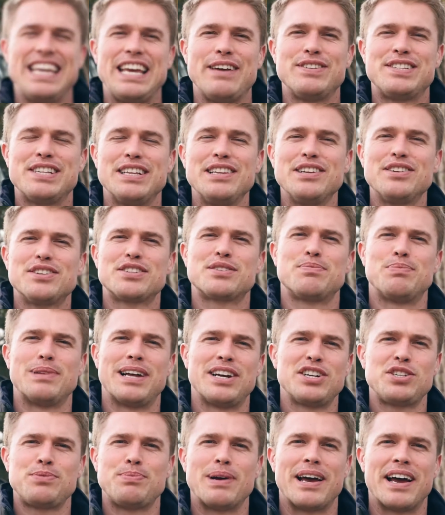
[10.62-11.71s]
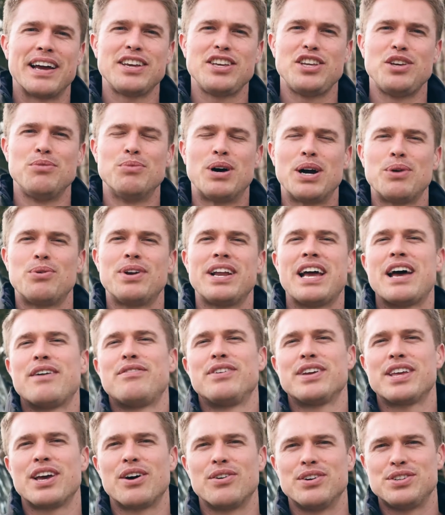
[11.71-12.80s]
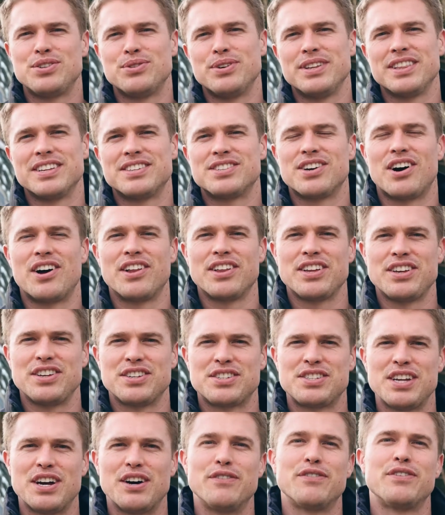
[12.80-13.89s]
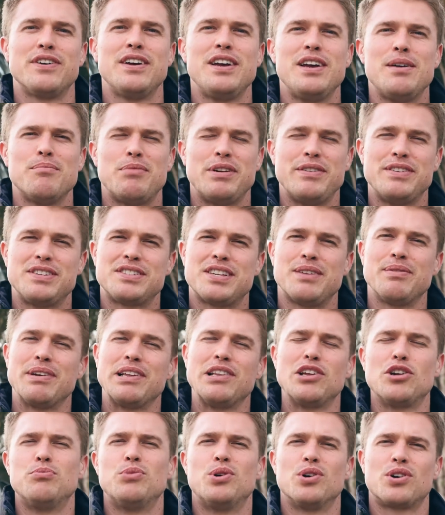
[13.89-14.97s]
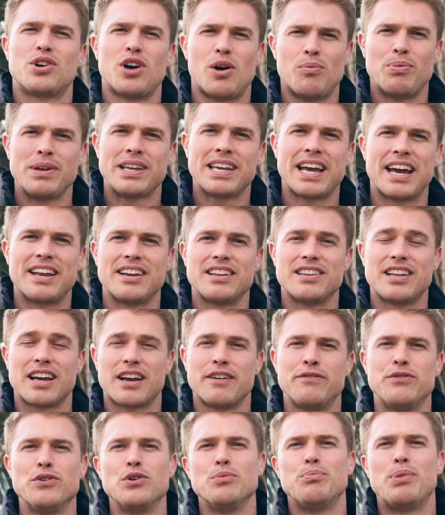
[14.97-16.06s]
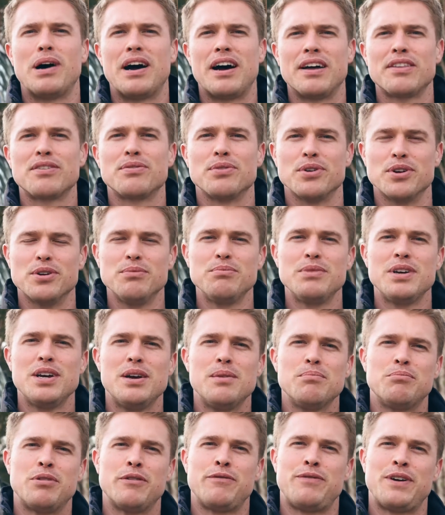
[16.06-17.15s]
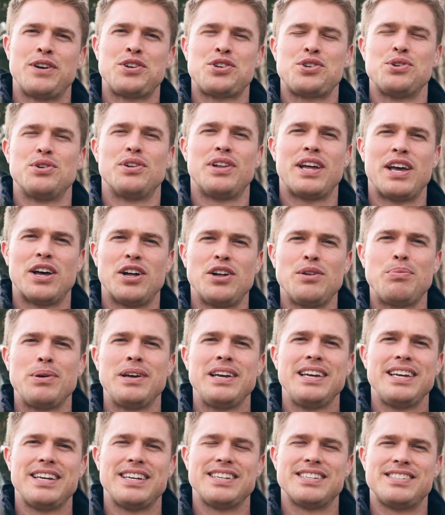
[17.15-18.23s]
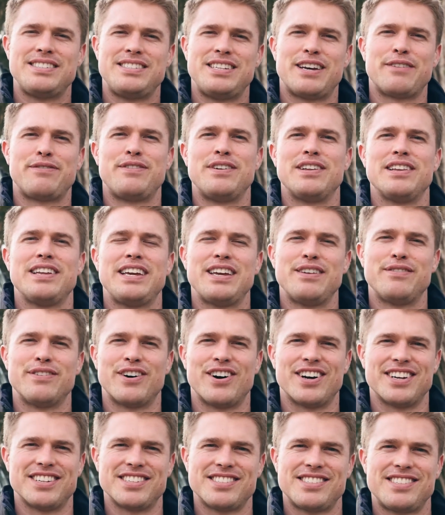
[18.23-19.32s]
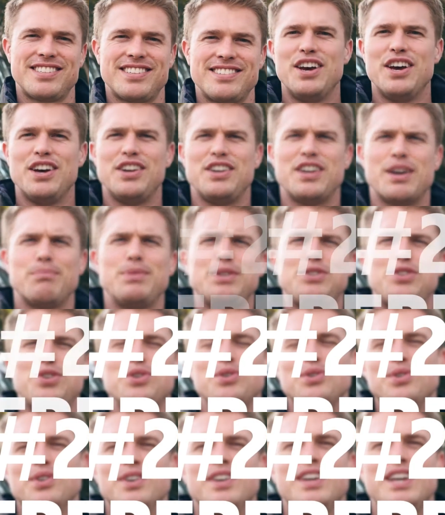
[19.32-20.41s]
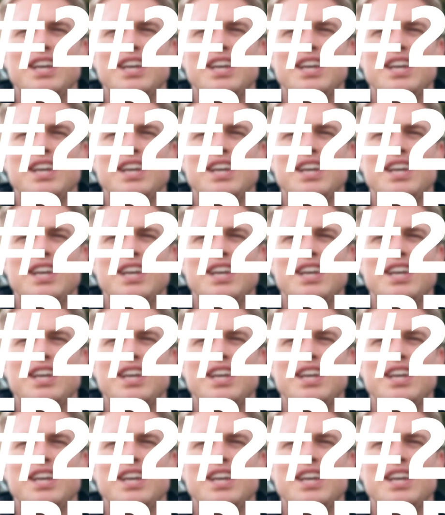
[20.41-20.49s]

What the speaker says: If it's a little splashback, you might want to have a go at doing the tiling yourself. But if it's something a little more complicated like a full bathroom, professional help is definitely advised. Number 2,